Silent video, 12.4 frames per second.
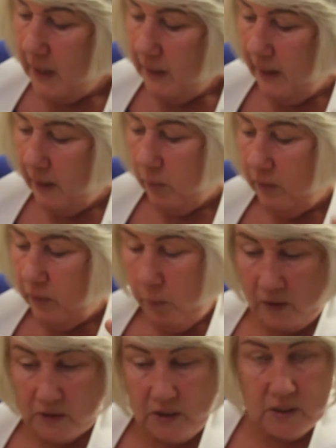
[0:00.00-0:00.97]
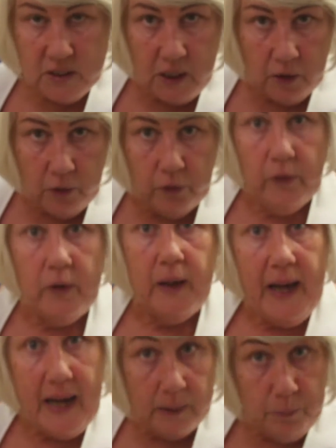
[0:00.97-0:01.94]
Now if you want it
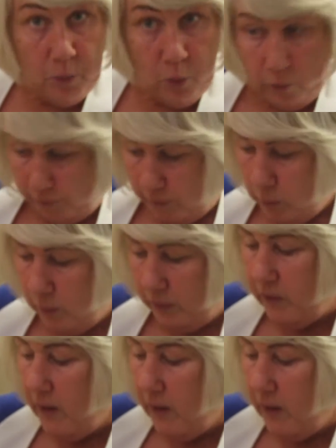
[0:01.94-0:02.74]
thinner, add more fluid.